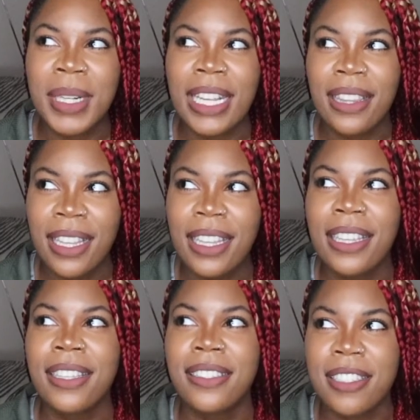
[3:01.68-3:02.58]
but I think
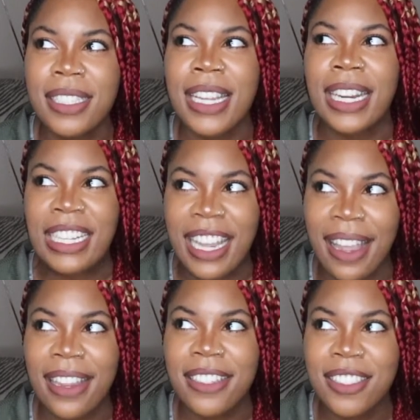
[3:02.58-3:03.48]
he just got
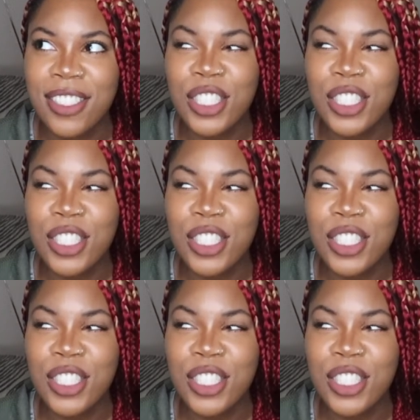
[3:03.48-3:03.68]
engaged.